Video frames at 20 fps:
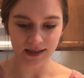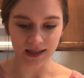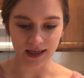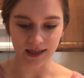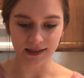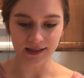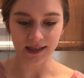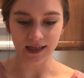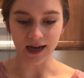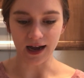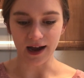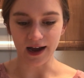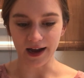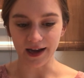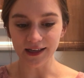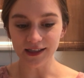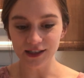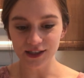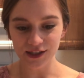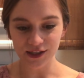things that
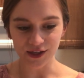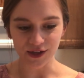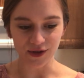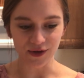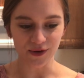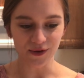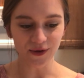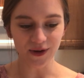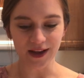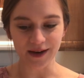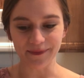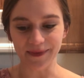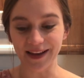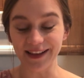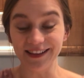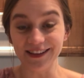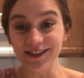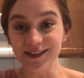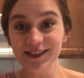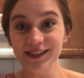I do in my
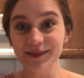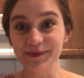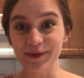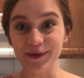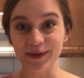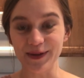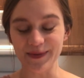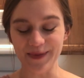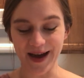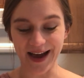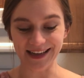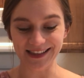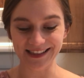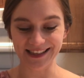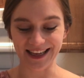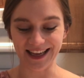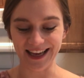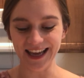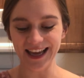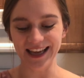little smoothie
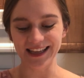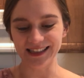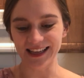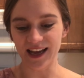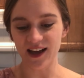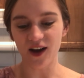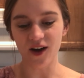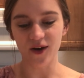basket is I